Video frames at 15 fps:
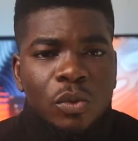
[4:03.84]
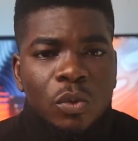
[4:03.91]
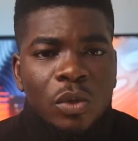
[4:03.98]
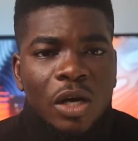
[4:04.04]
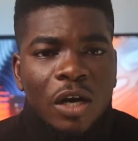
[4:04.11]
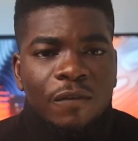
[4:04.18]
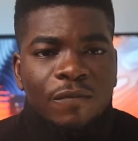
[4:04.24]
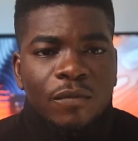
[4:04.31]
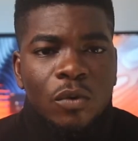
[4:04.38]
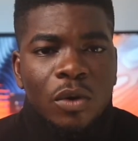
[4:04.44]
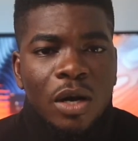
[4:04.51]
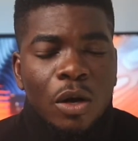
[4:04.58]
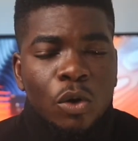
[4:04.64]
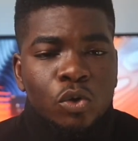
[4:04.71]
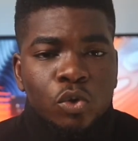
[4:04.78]
to look out
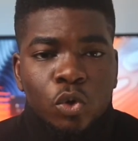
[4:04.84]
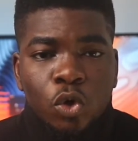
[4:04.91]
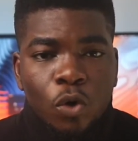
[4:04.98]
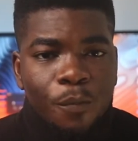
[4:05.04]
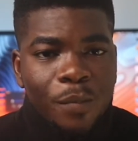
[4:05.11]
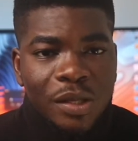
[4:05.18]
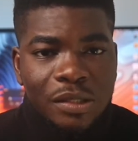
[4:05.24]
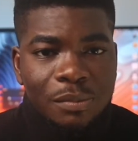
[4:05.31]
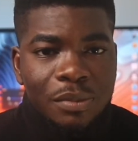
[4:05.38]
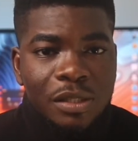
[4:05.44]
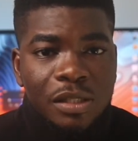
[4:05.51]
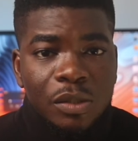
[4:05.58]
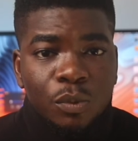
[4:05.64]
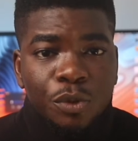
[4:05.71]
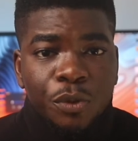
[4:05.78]
for are also
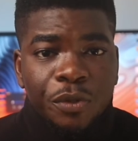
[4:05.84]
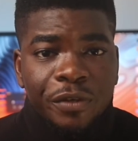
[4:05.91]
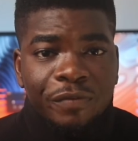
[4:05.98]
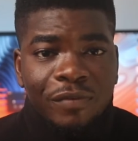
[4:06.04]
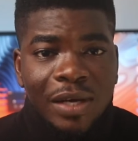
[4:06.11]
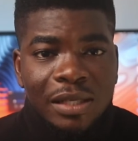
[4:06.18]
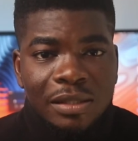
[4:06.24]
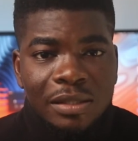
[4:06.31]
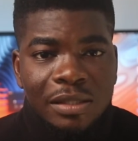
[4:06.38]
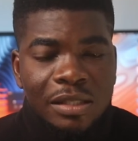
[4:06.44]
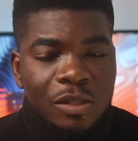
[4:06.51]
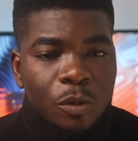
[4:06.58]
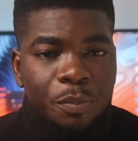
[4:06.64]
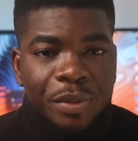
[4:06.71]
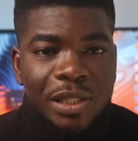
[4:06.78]
compatibility with your
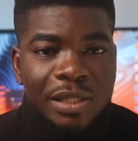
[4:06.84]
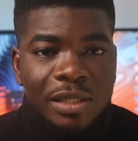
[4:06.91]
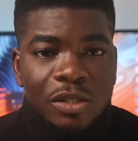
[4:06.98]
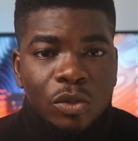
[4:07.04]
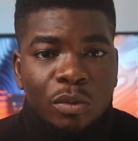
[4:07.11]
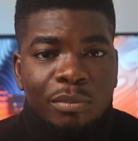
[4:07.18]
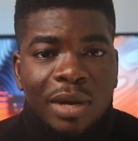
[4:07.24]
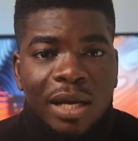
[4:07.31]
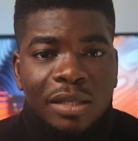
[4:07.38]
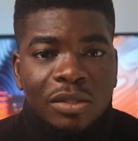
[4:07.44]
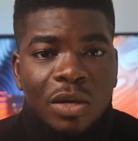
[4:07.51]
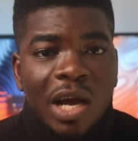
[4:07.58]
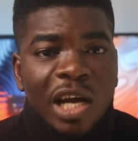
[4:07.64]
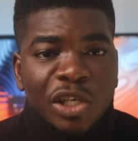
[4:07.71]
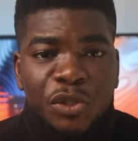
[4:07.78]
devices, your P C, your Macs,
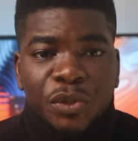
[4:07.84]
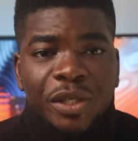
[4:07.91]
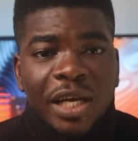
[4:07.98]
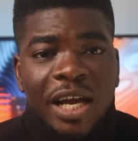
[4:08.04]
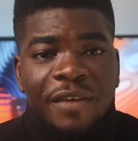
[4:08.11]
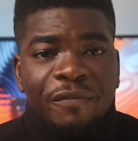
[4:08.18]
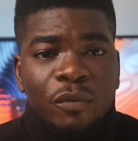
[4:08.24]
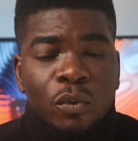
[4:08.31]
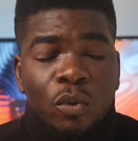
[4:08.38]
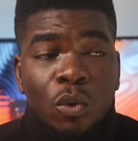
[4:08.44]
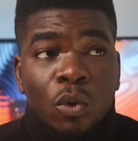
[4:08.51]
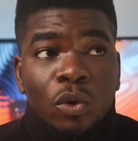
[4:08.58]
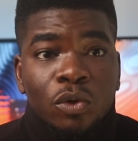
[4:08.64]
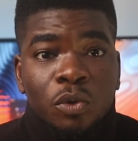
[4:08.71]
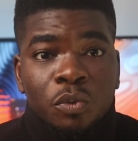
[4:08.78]
your Android, iPhone,
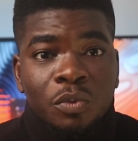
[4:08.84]
or your